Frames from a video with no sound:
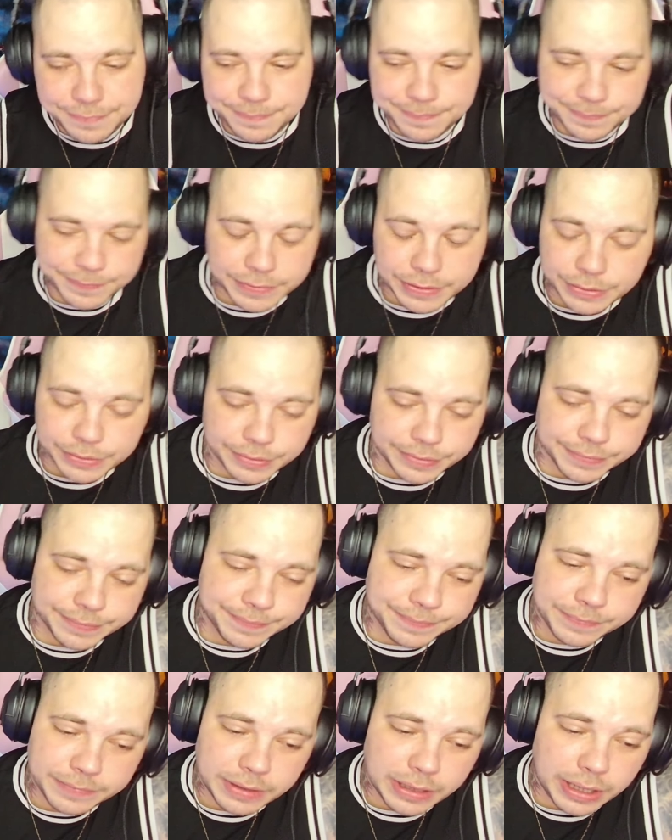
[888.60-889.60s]
Dude,
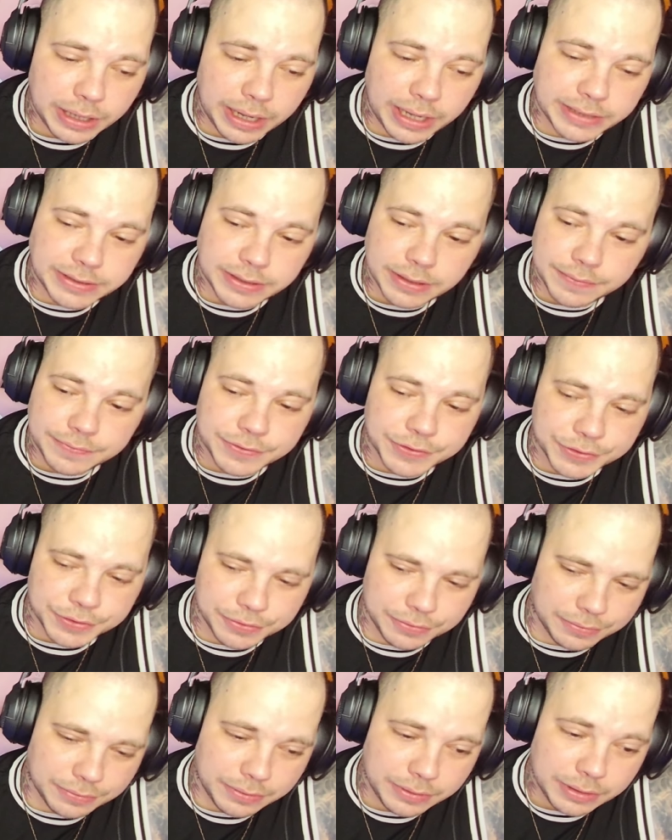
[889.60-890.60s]
hats off to you.
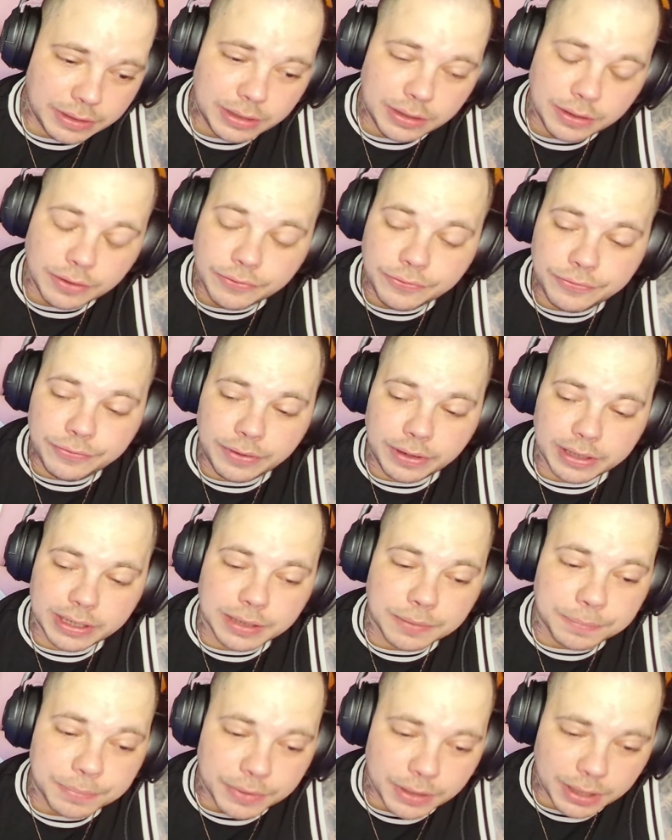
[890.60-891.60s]
Fucking
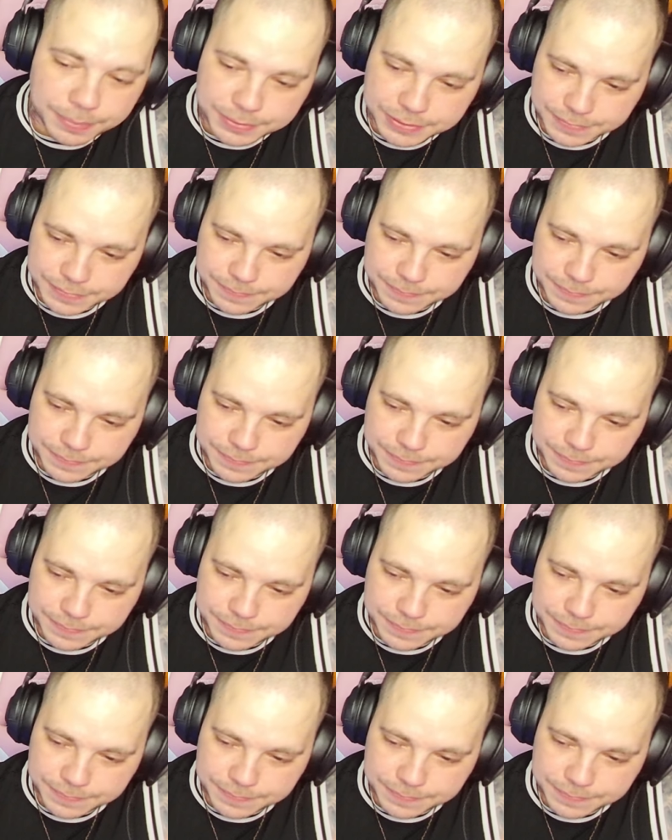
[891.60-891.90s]
props.